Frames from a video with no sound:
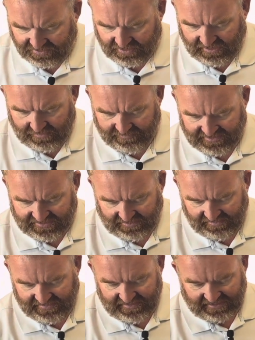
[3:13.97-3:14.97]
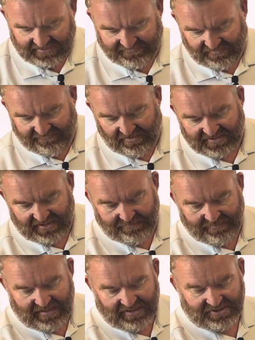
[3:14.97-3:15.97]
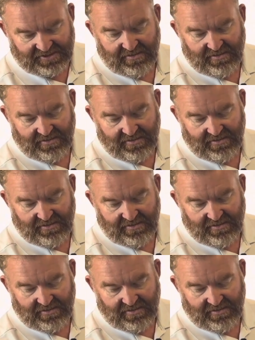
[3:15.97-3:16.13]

Club is selling tickets for a varsity match.